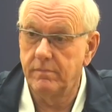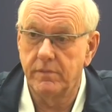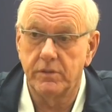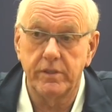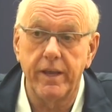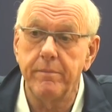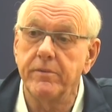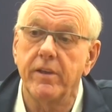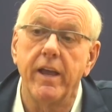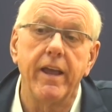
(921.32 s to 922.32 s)
the same
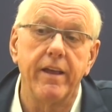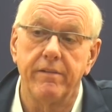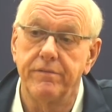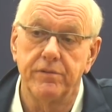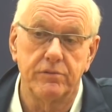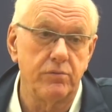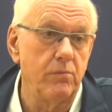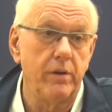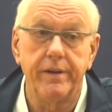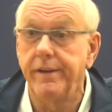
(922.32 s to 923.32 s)
as I have for
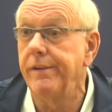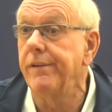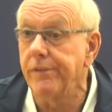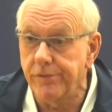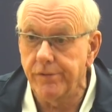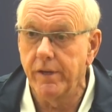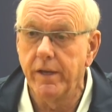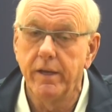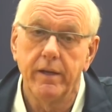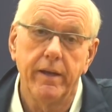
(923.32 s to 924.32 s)
20 years.
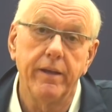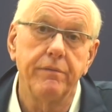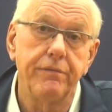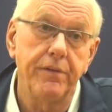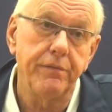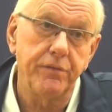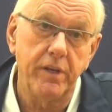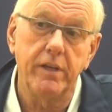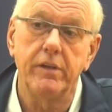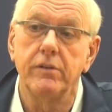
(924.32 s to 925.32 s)
And
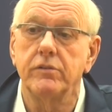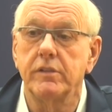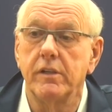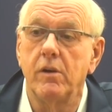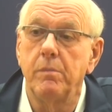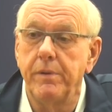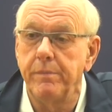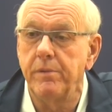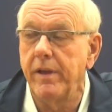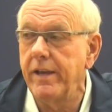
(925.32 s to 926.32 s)
15 years ago,
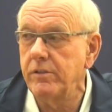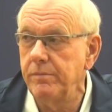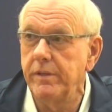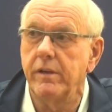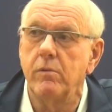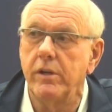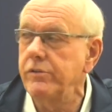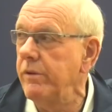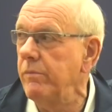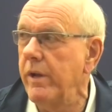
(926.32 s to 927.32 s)
people asked me the
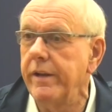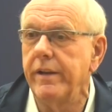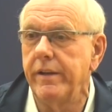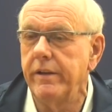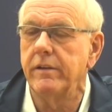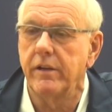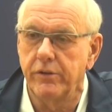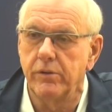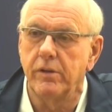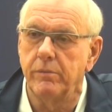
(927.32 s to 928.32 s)
question right in here, are
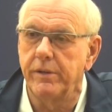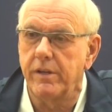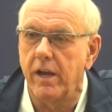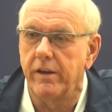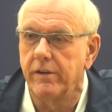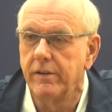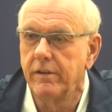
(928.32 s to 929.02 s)
you going to retire?